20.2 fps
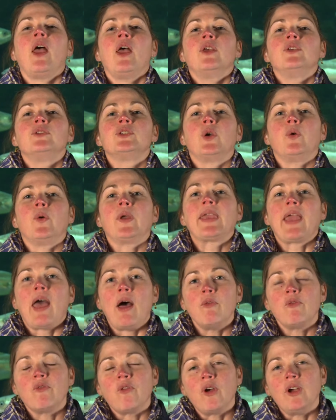So
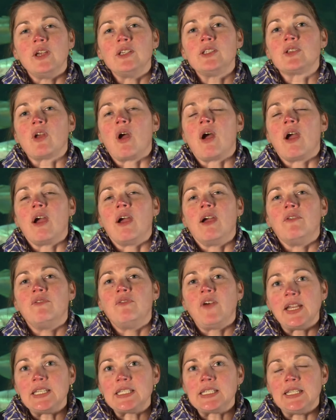kelp forests are
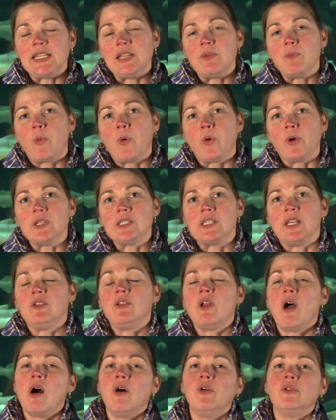vitally important
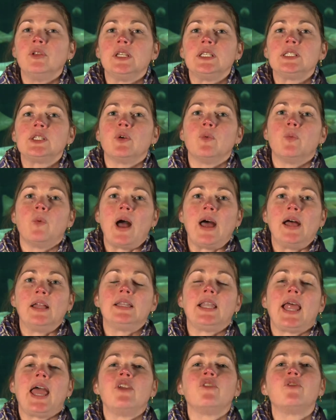not only to
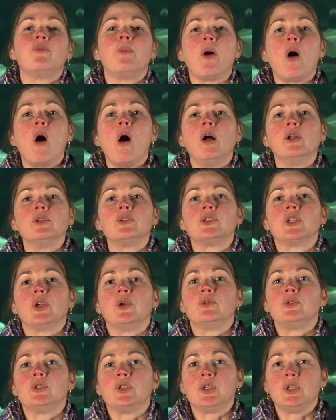wildlife but
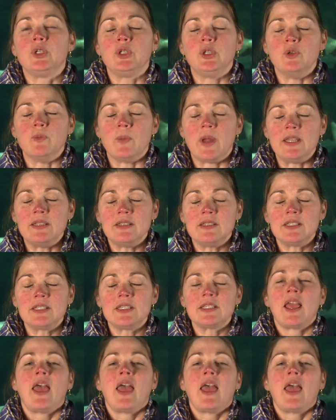also to humans.